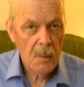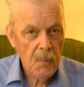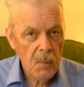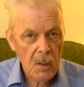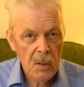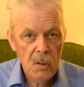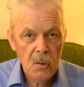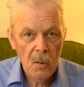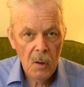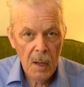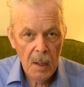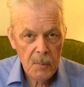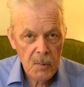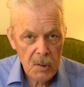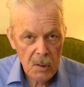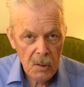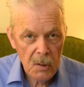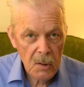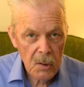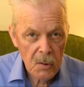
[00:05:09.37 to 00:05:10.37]
that you
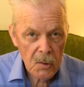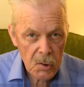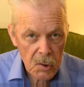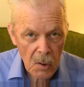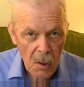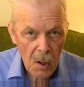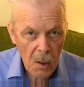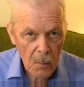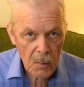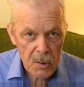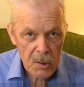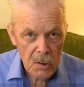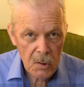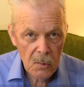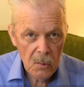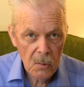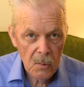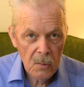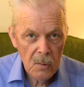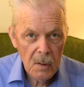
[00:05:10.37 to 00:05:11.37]
absolutely should always do,